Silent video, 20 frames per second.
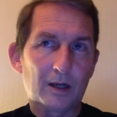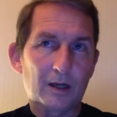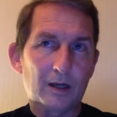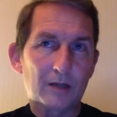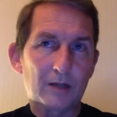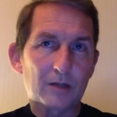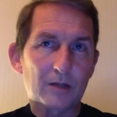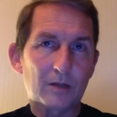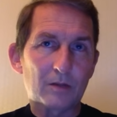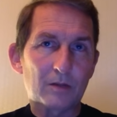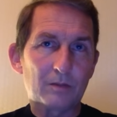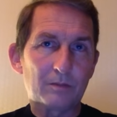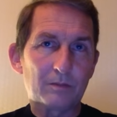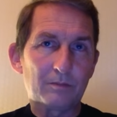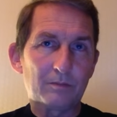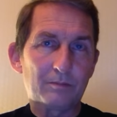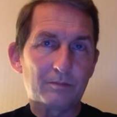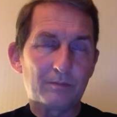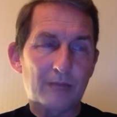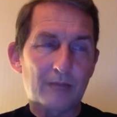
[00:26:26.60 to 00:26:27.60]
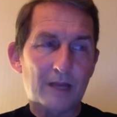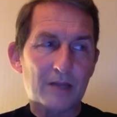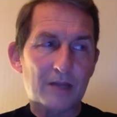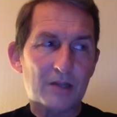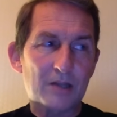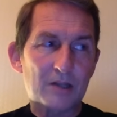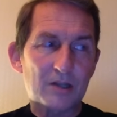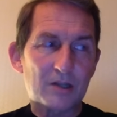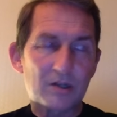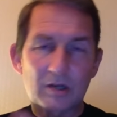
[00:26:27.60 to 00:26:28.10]
So
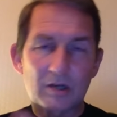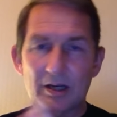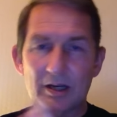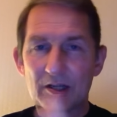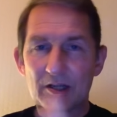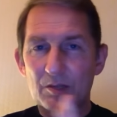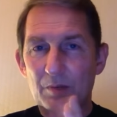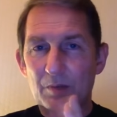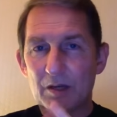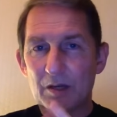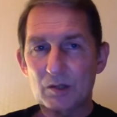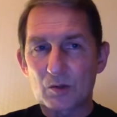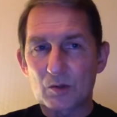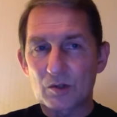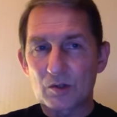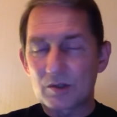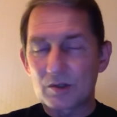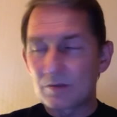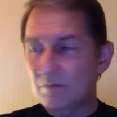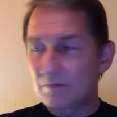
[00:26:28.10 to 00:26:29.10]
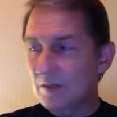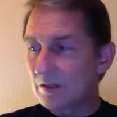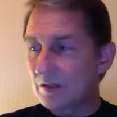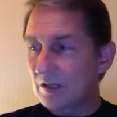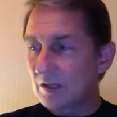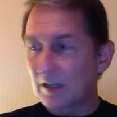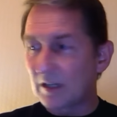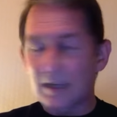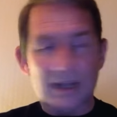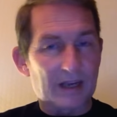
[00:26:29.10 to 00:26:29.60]
access to Glenn's place was
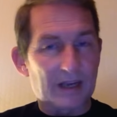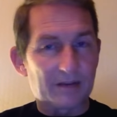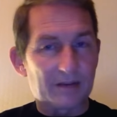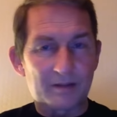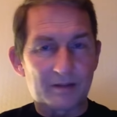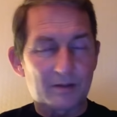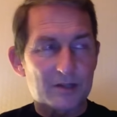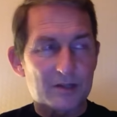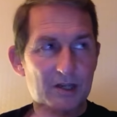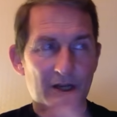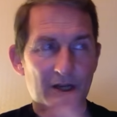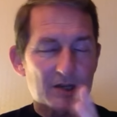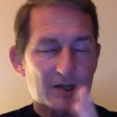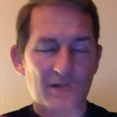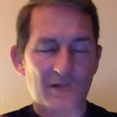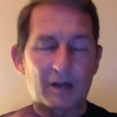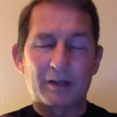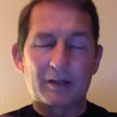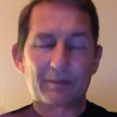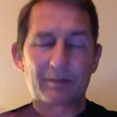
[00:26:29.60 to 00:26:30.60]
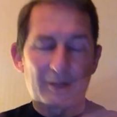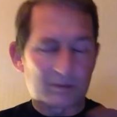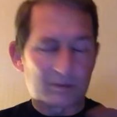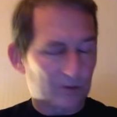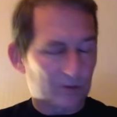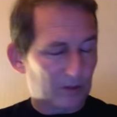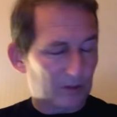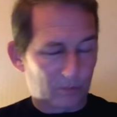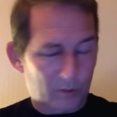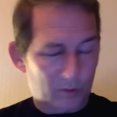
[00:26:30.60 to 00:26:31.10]
like CSI.
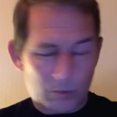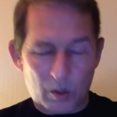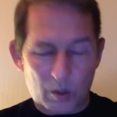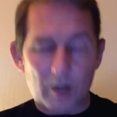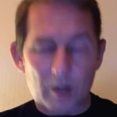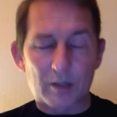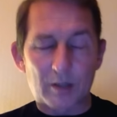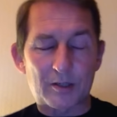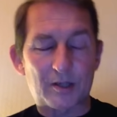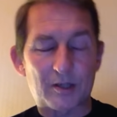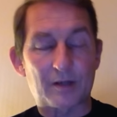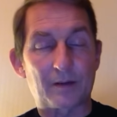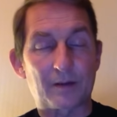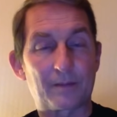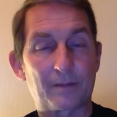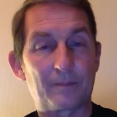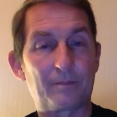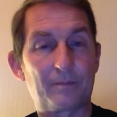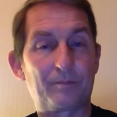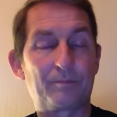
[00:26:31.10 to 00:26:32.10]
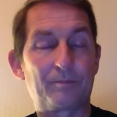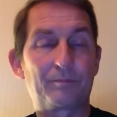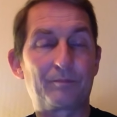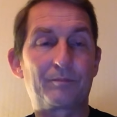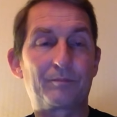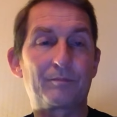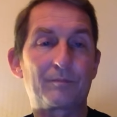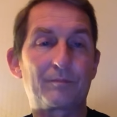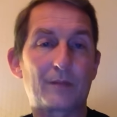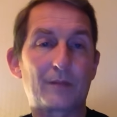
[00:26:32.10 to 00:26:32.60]
That it was worse,
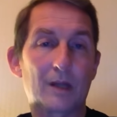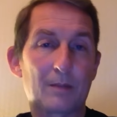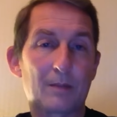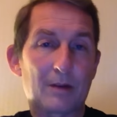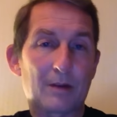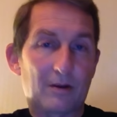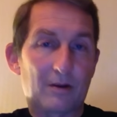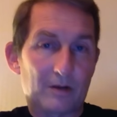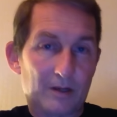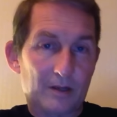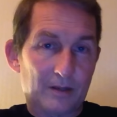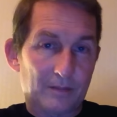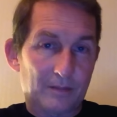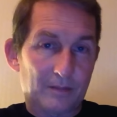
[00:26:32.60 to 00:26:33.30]
apparently.